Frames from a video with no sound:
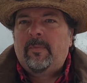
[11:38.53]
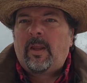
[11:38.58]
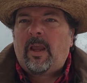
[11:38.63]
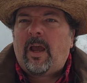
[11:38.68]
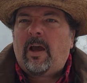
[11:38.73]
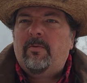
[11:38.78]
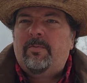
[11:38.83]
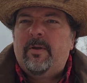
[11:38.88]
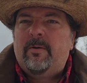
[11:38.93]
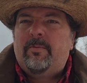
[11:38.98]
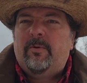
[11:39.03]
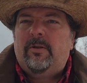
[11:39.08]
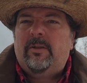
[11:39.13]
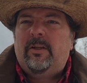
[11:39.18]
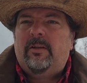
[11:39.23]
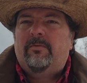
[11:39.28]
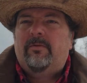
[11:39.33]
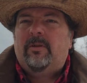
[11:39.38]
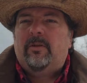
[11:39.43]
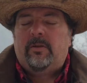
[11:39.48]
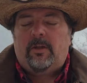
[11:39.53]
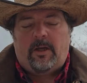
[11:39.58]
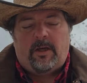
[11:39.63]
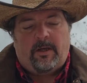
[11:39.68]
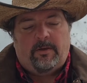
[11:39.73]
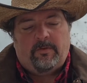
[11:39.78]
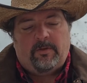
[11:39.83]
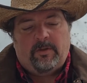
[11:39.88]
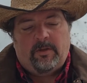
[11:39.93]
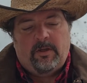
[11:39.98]
how people live their
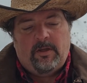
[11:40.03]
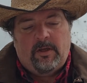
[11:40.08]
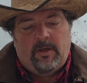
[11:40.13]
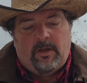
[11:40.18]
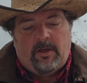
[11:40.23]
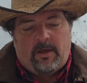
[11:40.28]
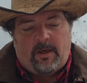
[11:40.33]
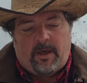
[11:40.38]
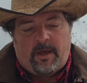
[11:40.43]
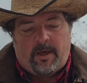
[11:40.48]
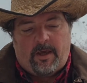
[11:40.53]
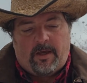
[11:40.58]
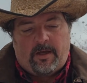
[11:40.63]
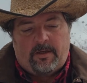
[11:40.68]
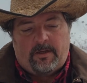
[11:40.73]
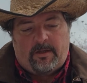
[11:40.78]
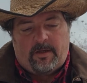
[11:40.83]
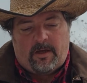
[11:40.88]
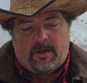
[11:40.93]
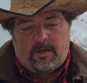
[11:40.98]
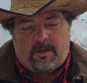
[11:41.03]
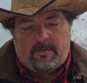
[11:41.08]
lives. And